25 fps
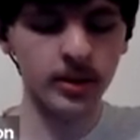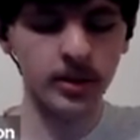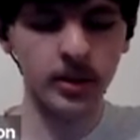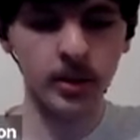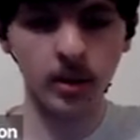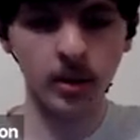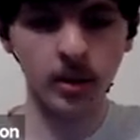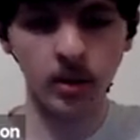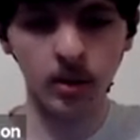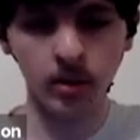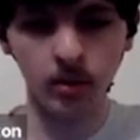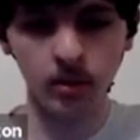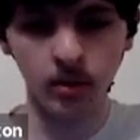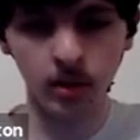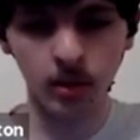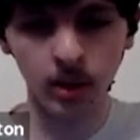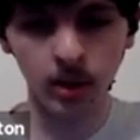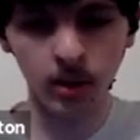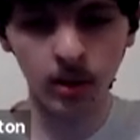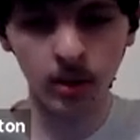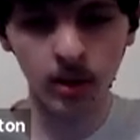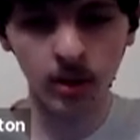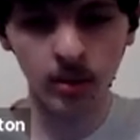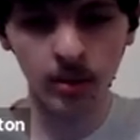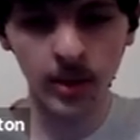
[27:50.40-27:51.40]
So
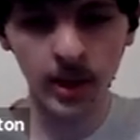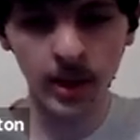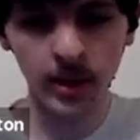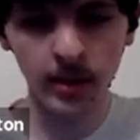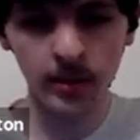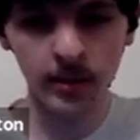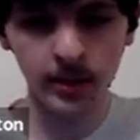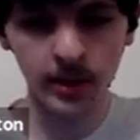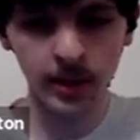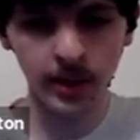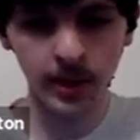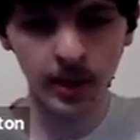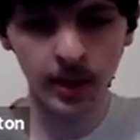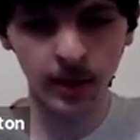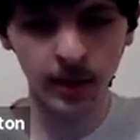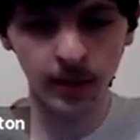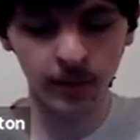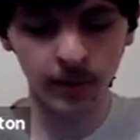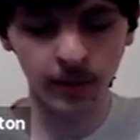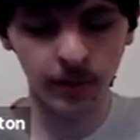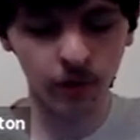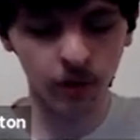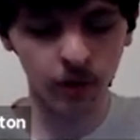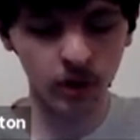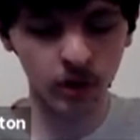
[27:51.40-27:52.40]
we're going to be using
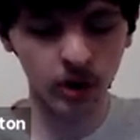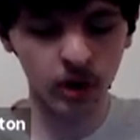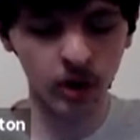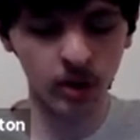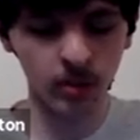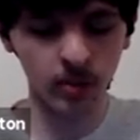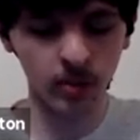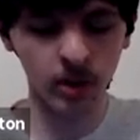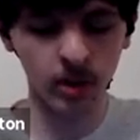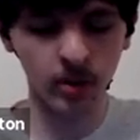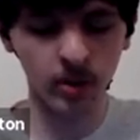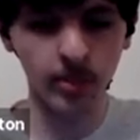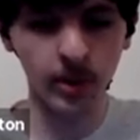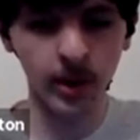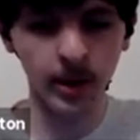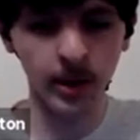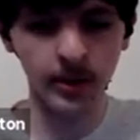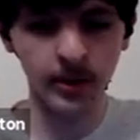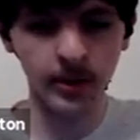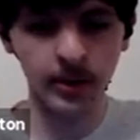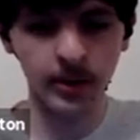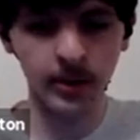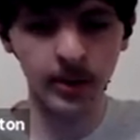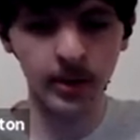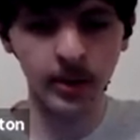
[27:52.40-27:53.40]
a 4-terminal
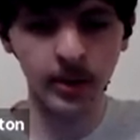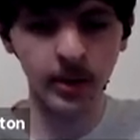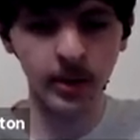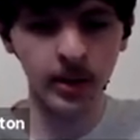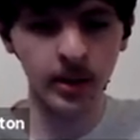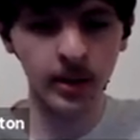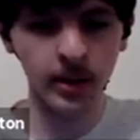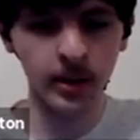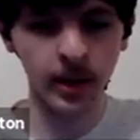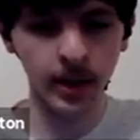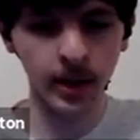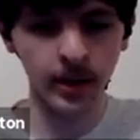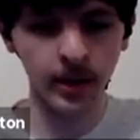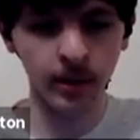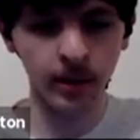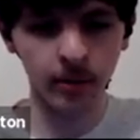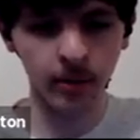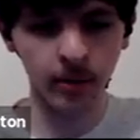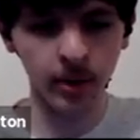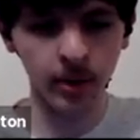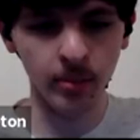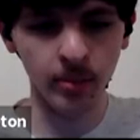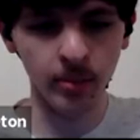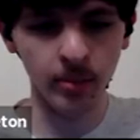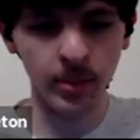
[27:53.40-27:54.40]
button like
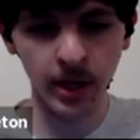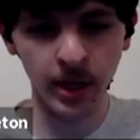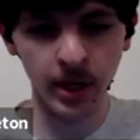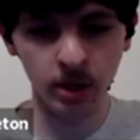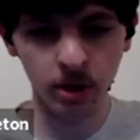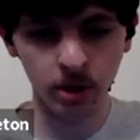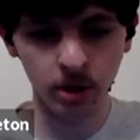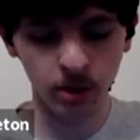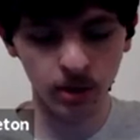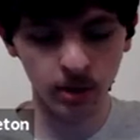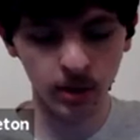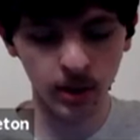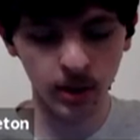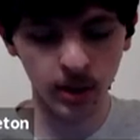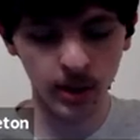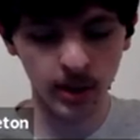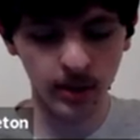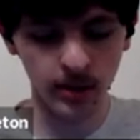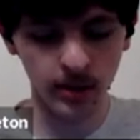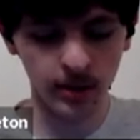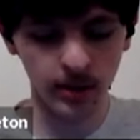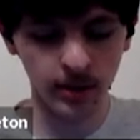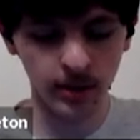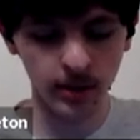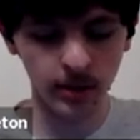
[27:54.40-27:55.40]
the one pictured
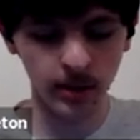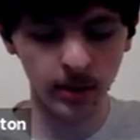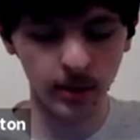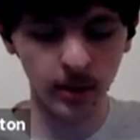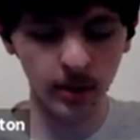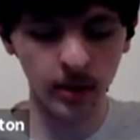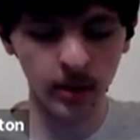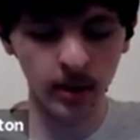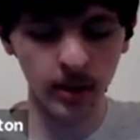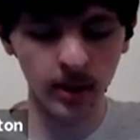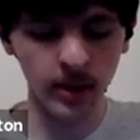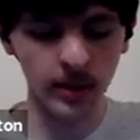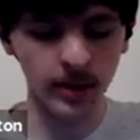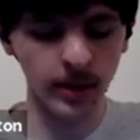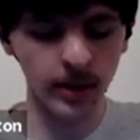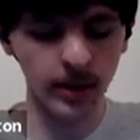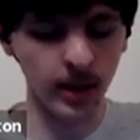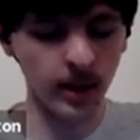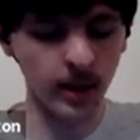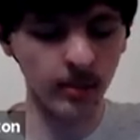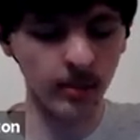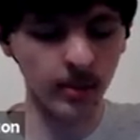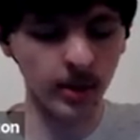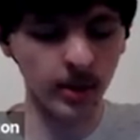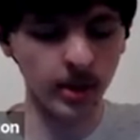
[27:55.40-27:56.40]
in
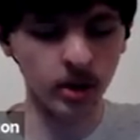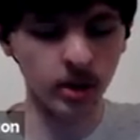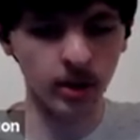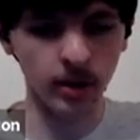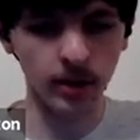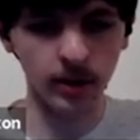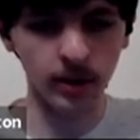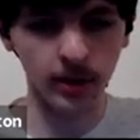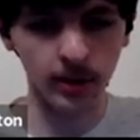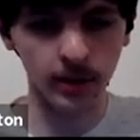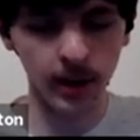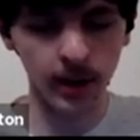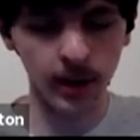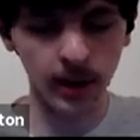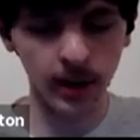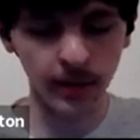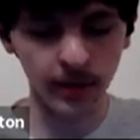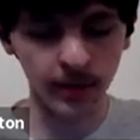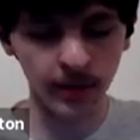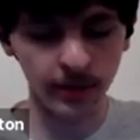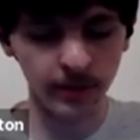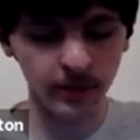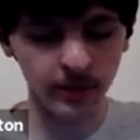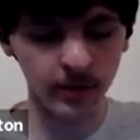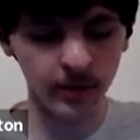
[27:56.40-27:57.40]
the image on the
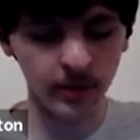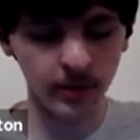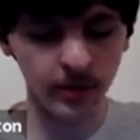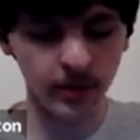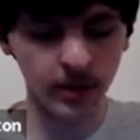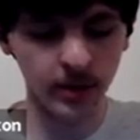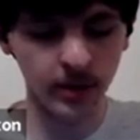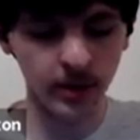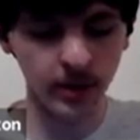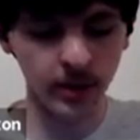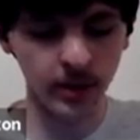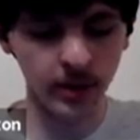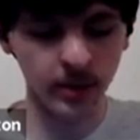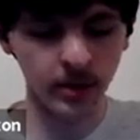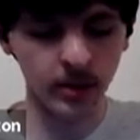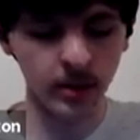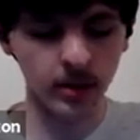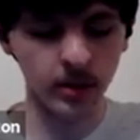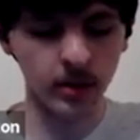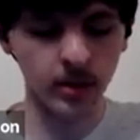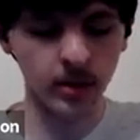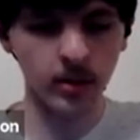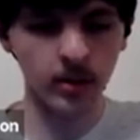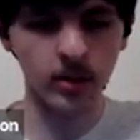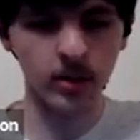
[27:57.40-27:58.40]
left.
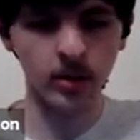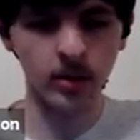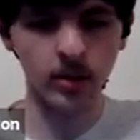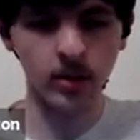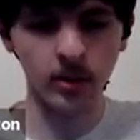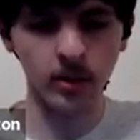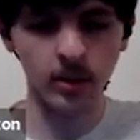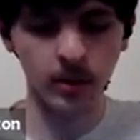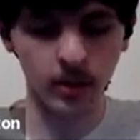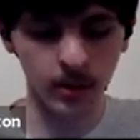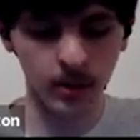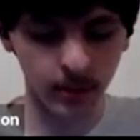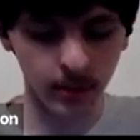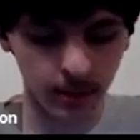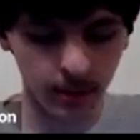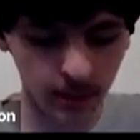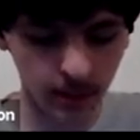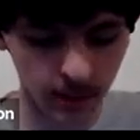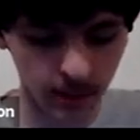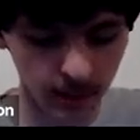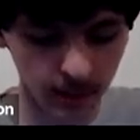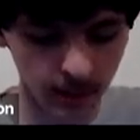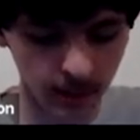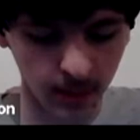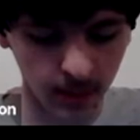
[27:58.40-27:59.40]

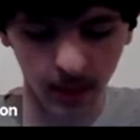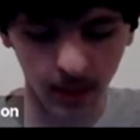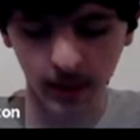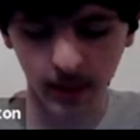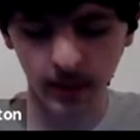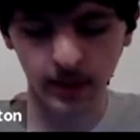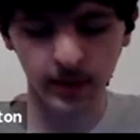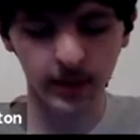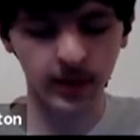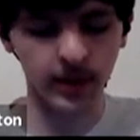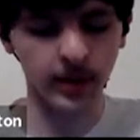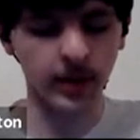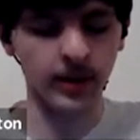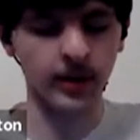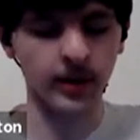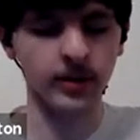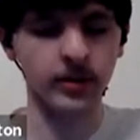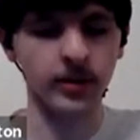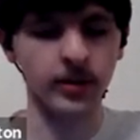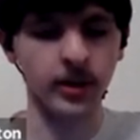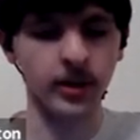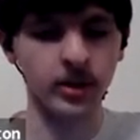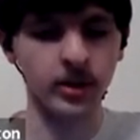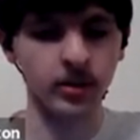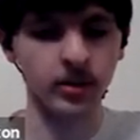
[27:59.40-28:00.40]
I think I got
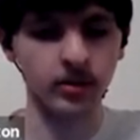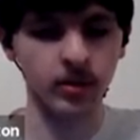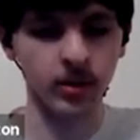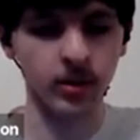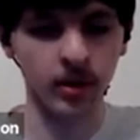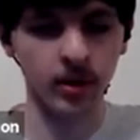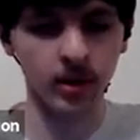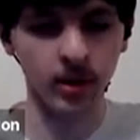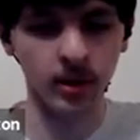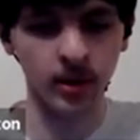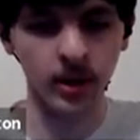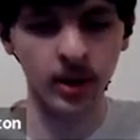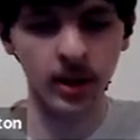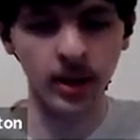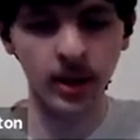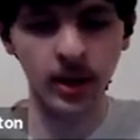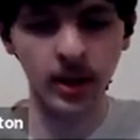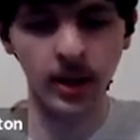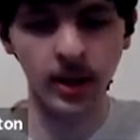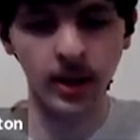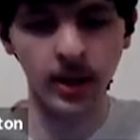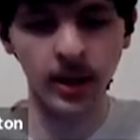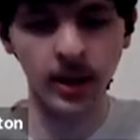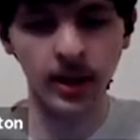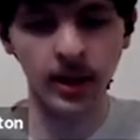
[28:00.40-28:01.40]
the direction wrong.
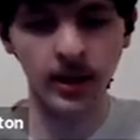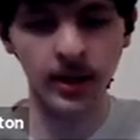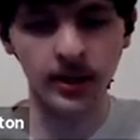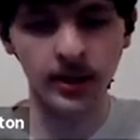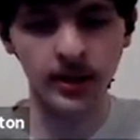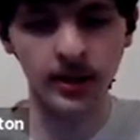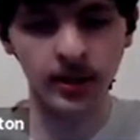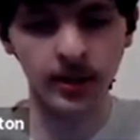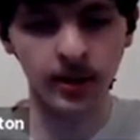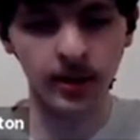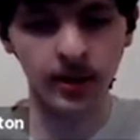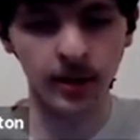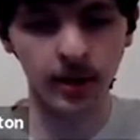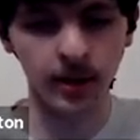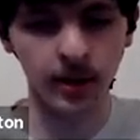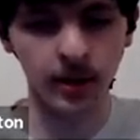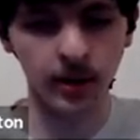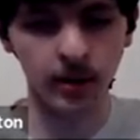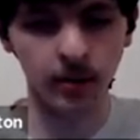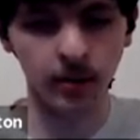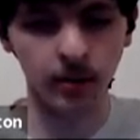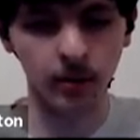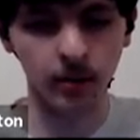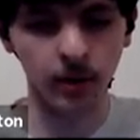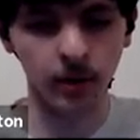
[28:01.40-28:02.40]
Again, it's
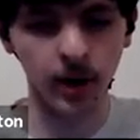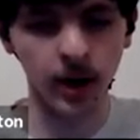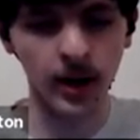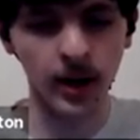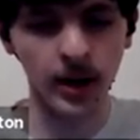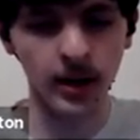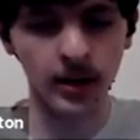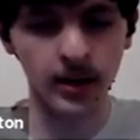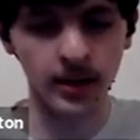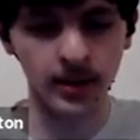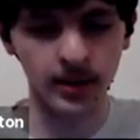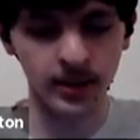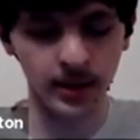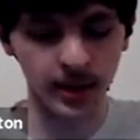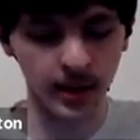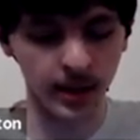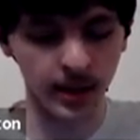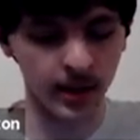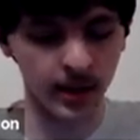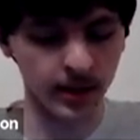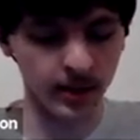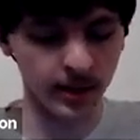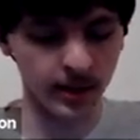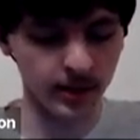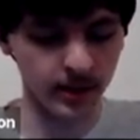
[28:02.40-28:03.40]
the right
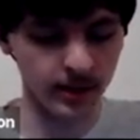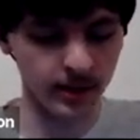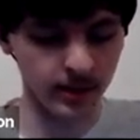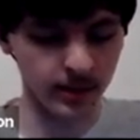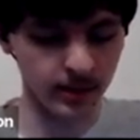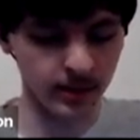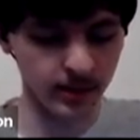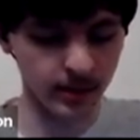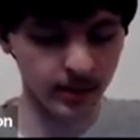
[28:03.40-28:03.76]
side.